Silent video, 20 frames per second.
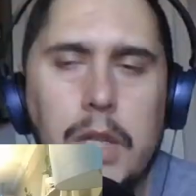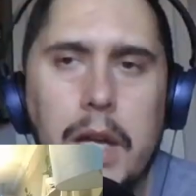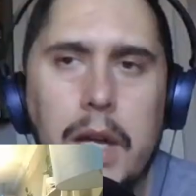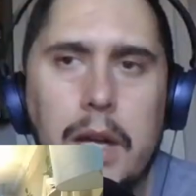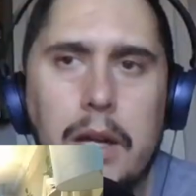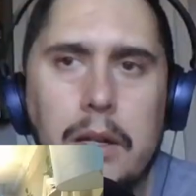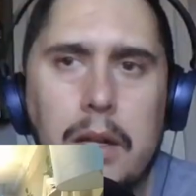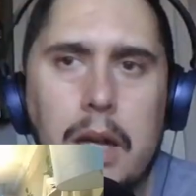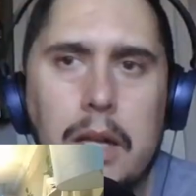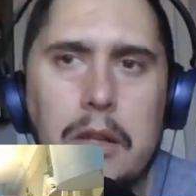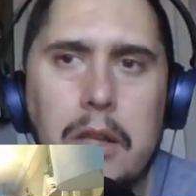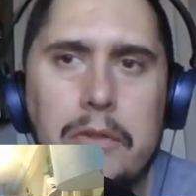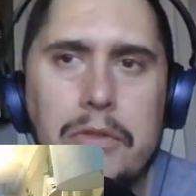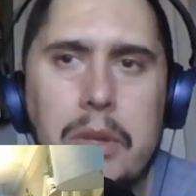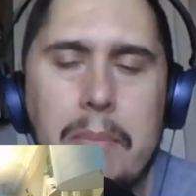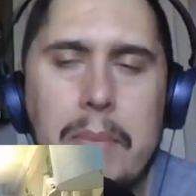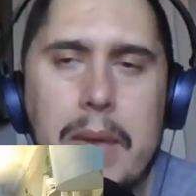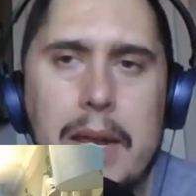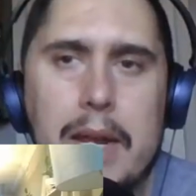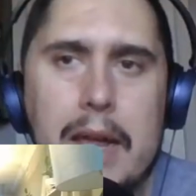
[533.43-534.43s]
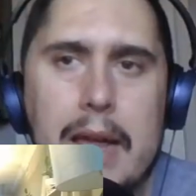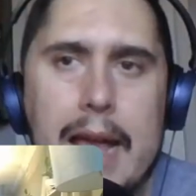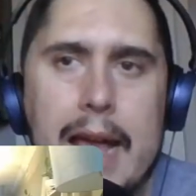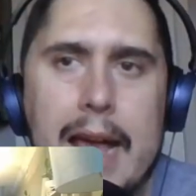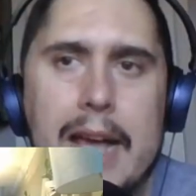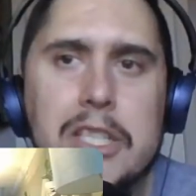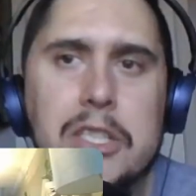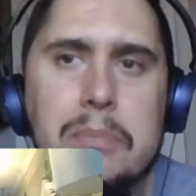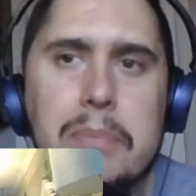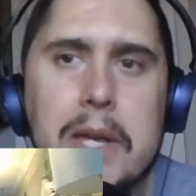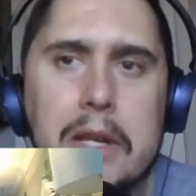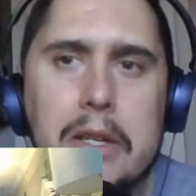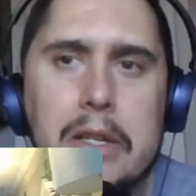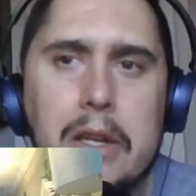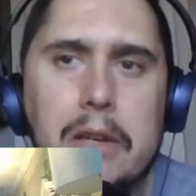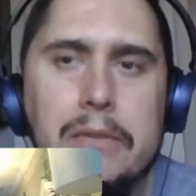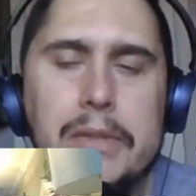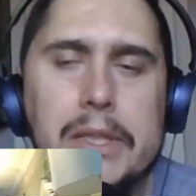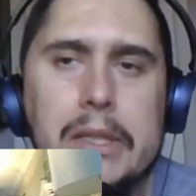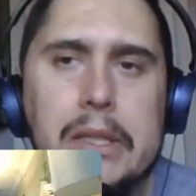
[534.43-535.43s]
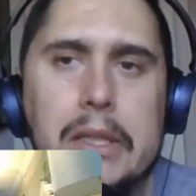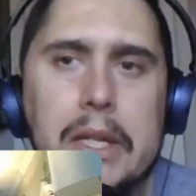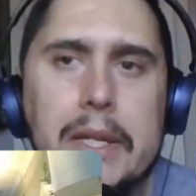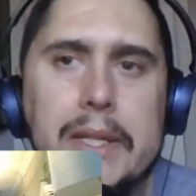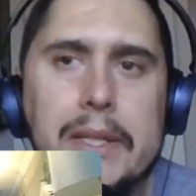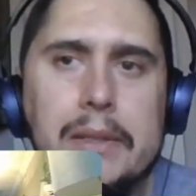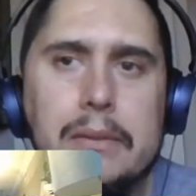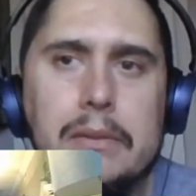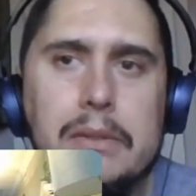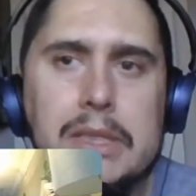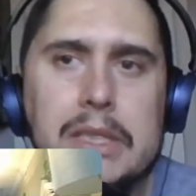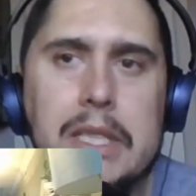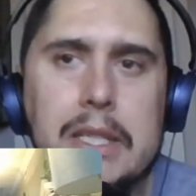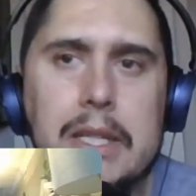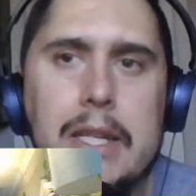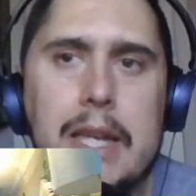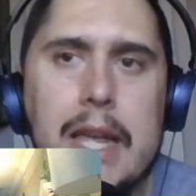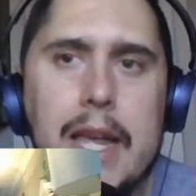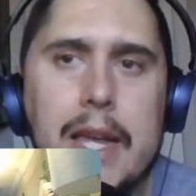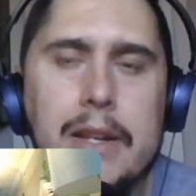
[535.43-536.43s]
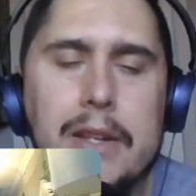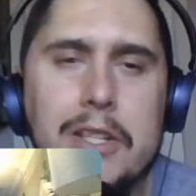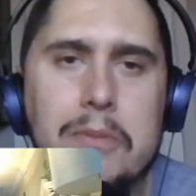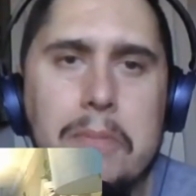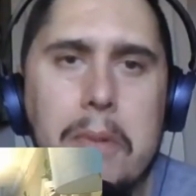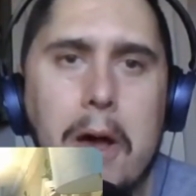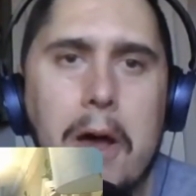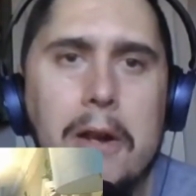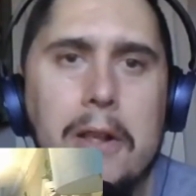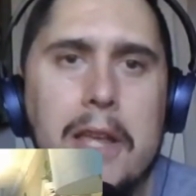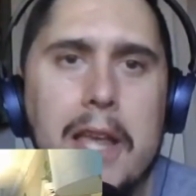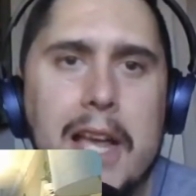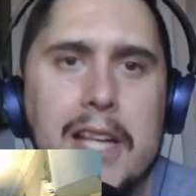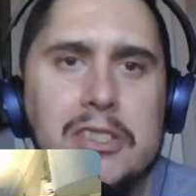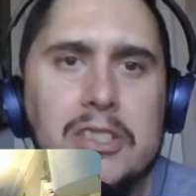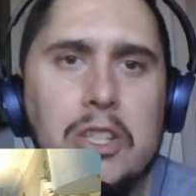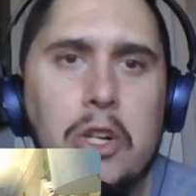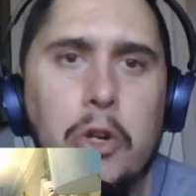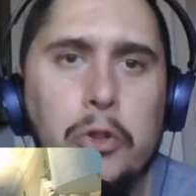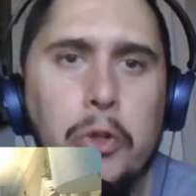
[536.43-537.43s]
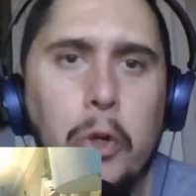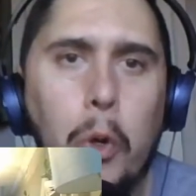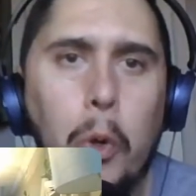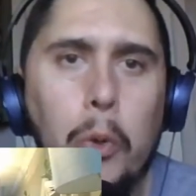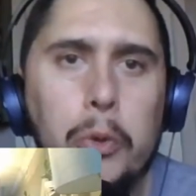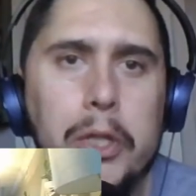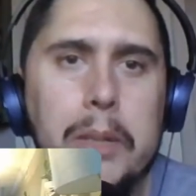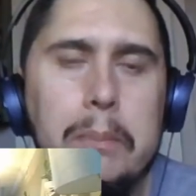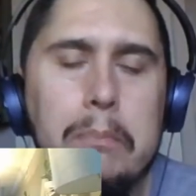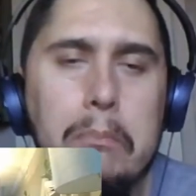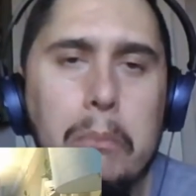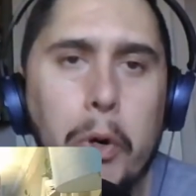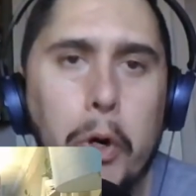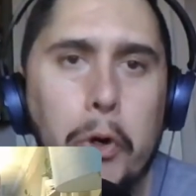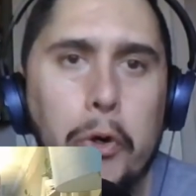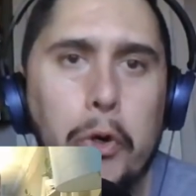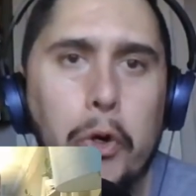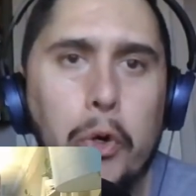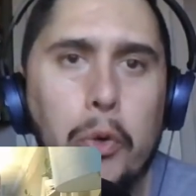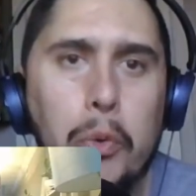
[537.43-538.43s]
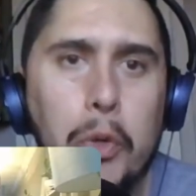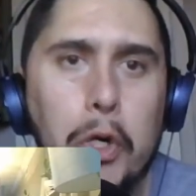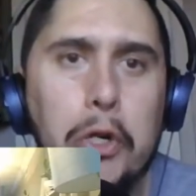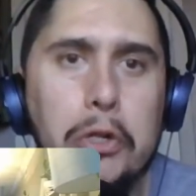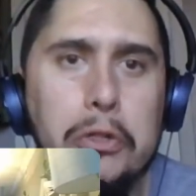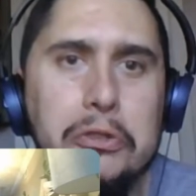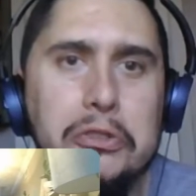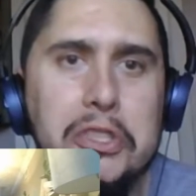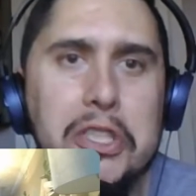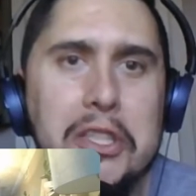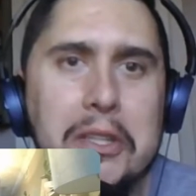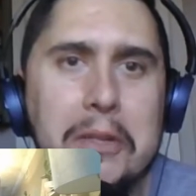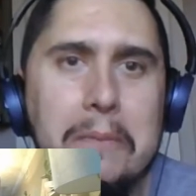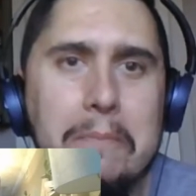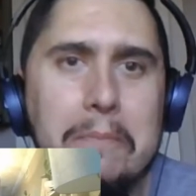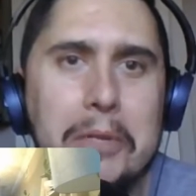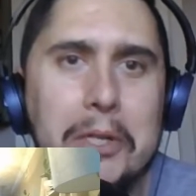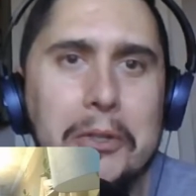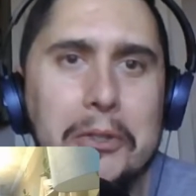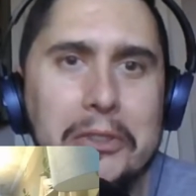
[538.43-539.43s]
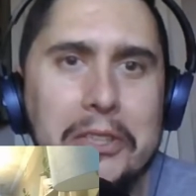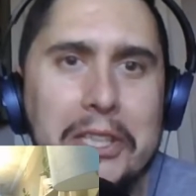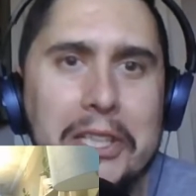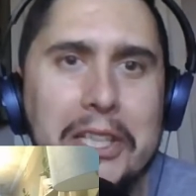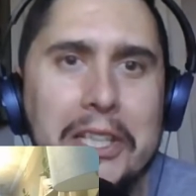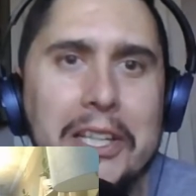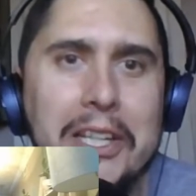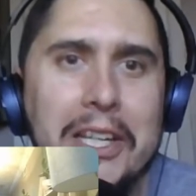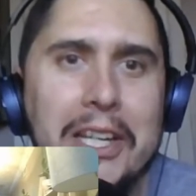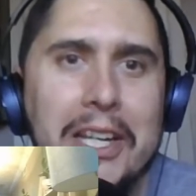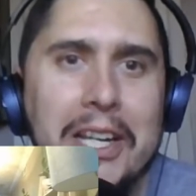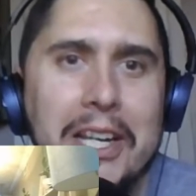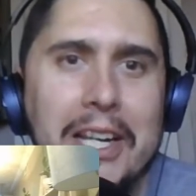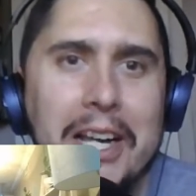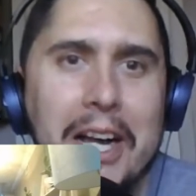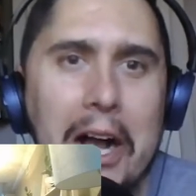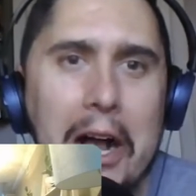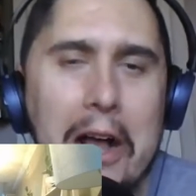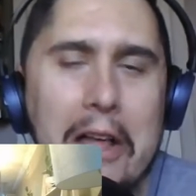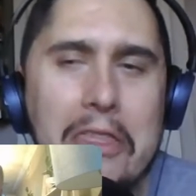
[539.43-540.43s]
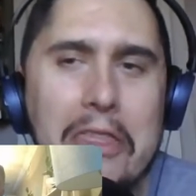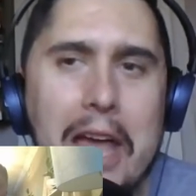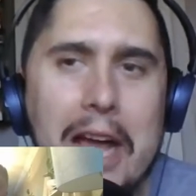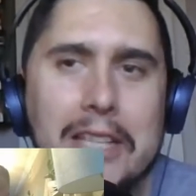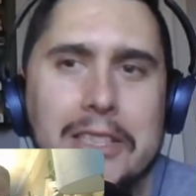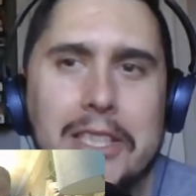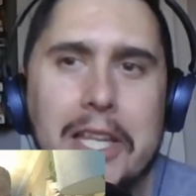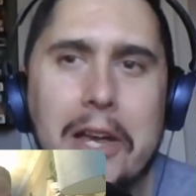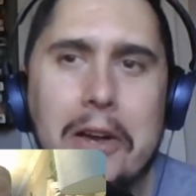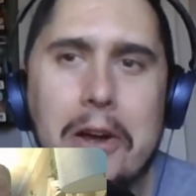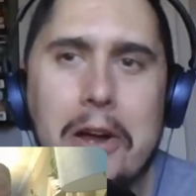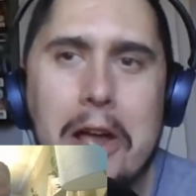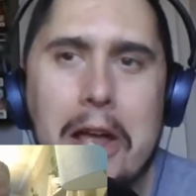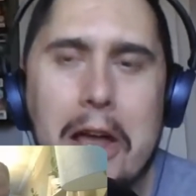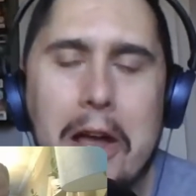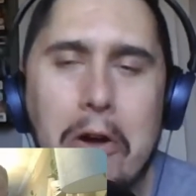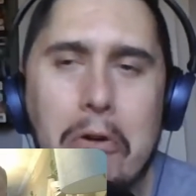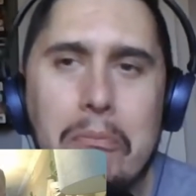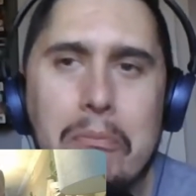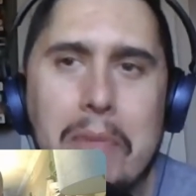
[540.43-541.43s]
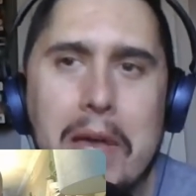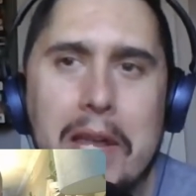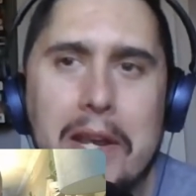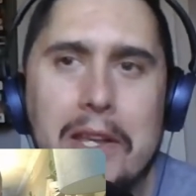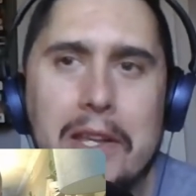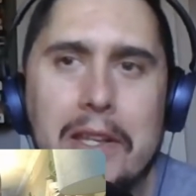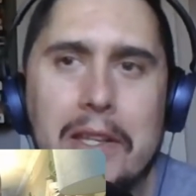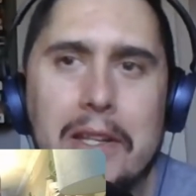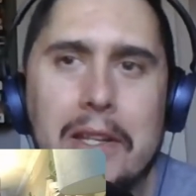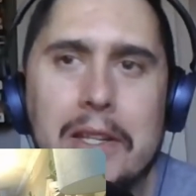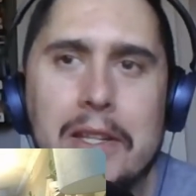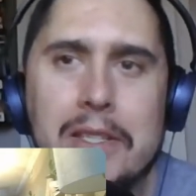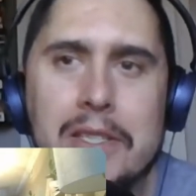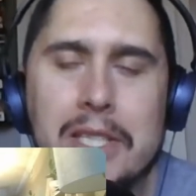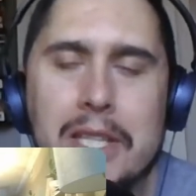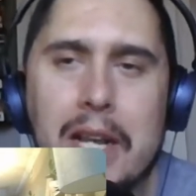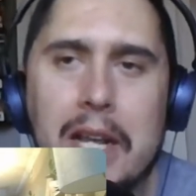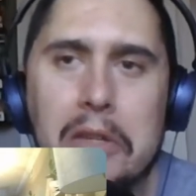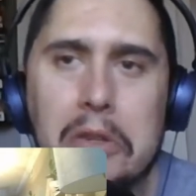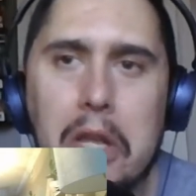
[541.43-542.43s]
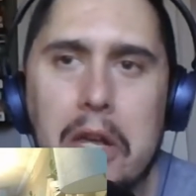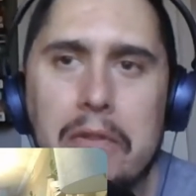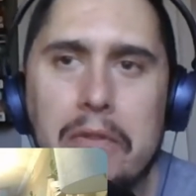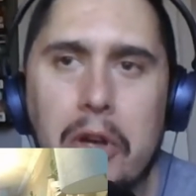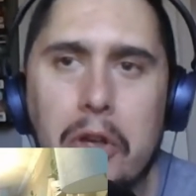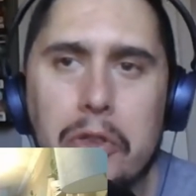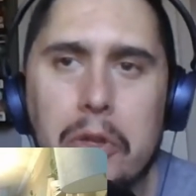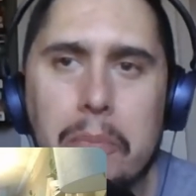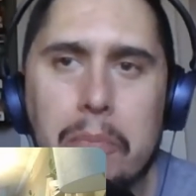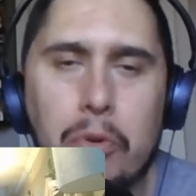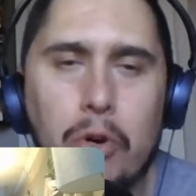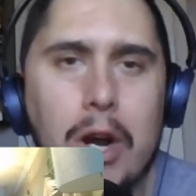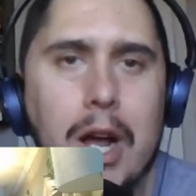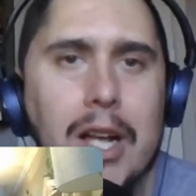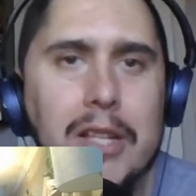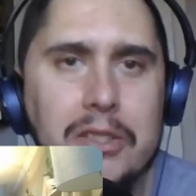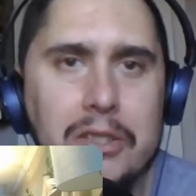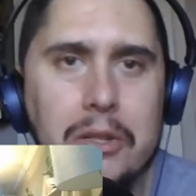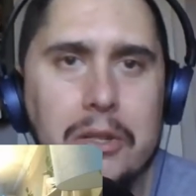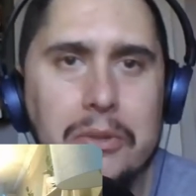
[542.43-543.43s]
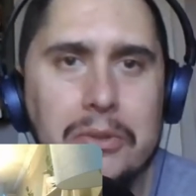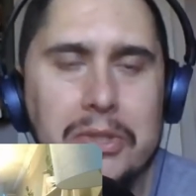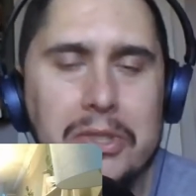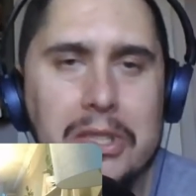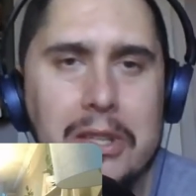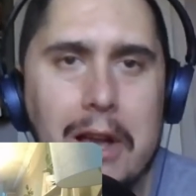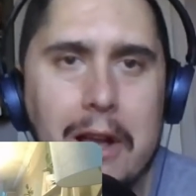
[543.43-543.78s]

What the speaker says: Yeah, I love the meta aspect of it. Like Cinda Canning's podcast called "Only Murderers in the Building." That's how meta it is, and I love all the Brazos